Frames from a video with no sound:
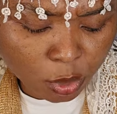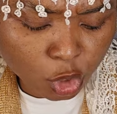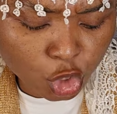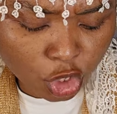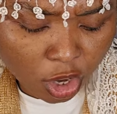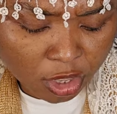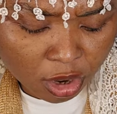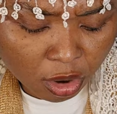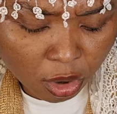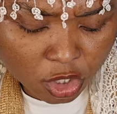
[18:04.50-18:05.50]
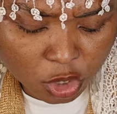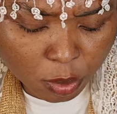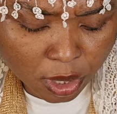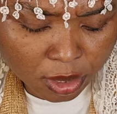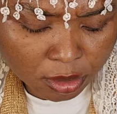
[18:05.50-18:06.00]
to join her
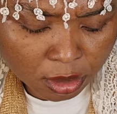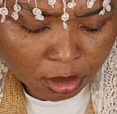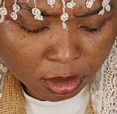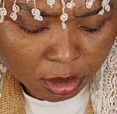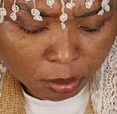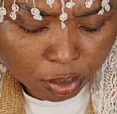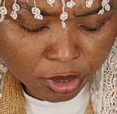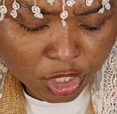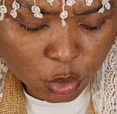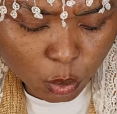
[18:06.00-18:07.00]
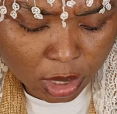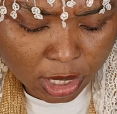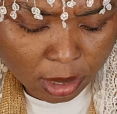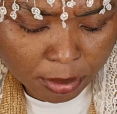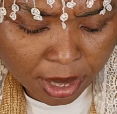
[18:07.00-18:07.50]
husband Prince
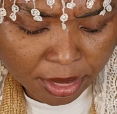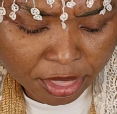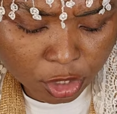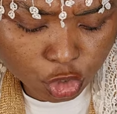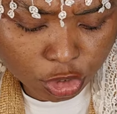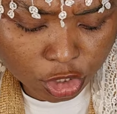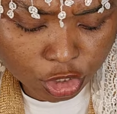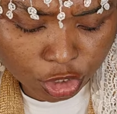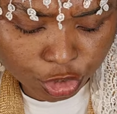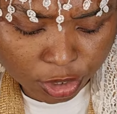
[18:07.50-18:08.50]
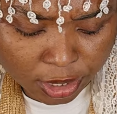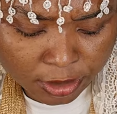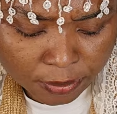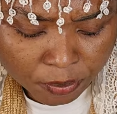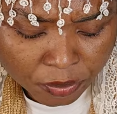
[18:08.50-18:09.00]
William and their three children
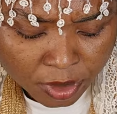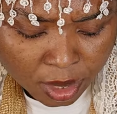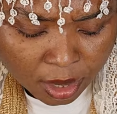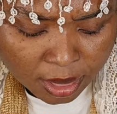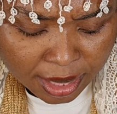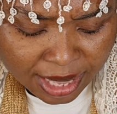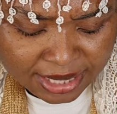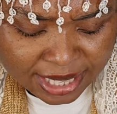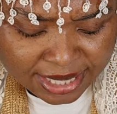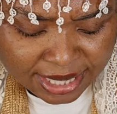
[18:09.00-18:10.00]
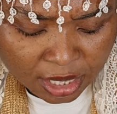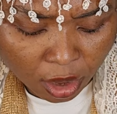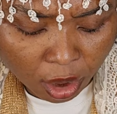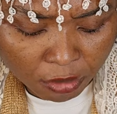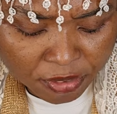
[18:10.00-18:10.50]
as they set
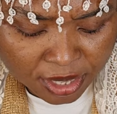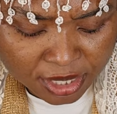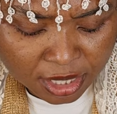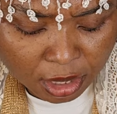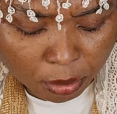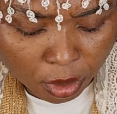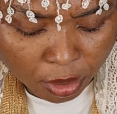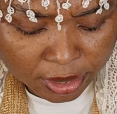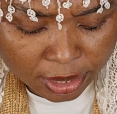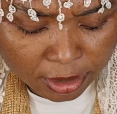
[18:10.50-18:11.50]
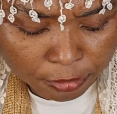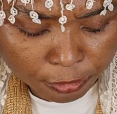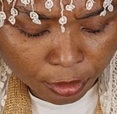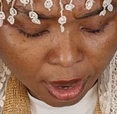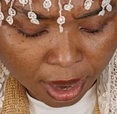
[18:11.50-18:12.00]
off yesterday morning
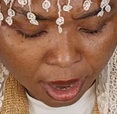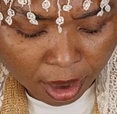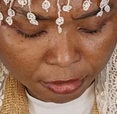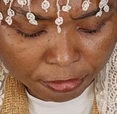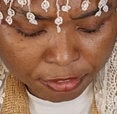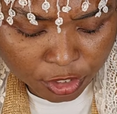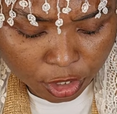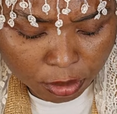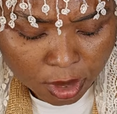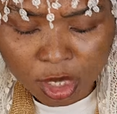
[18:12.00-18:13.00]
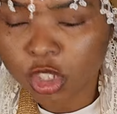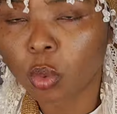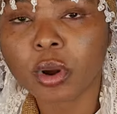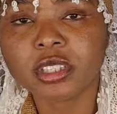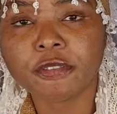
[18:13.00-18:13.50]
for half term. So
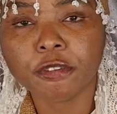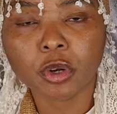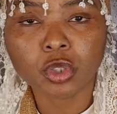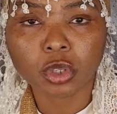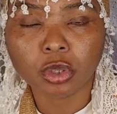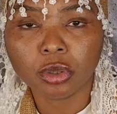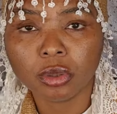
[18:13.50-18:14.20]
where's the photo?